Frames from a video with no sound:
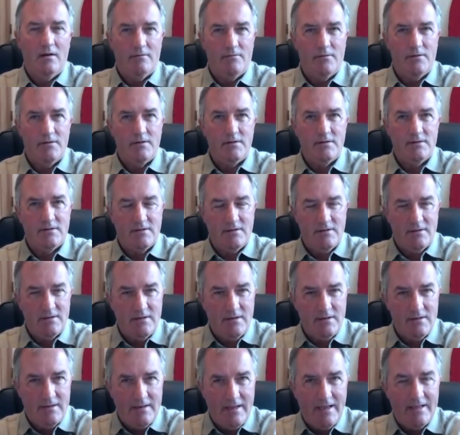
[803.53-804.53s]
for
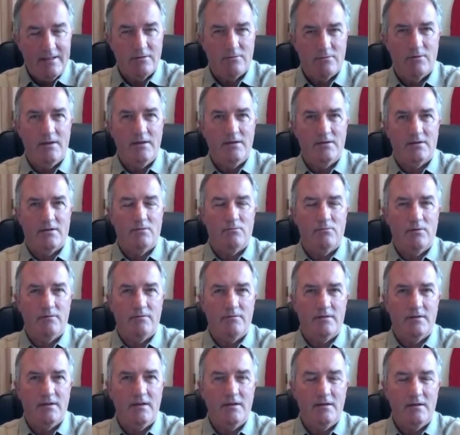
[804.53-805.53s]
the death rates that
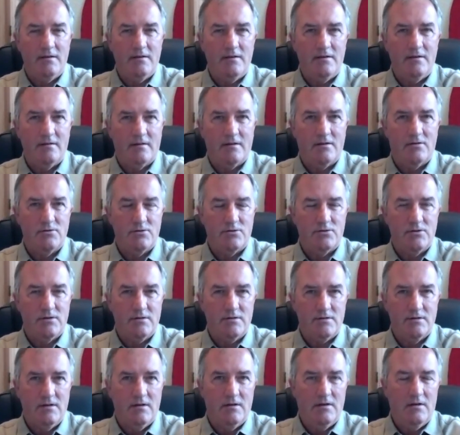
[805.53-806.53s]
we've seen in these
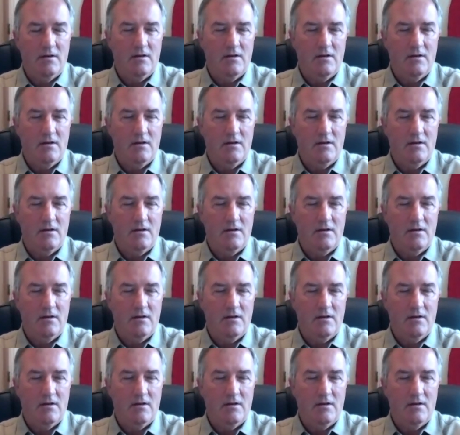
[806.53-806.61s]
countries.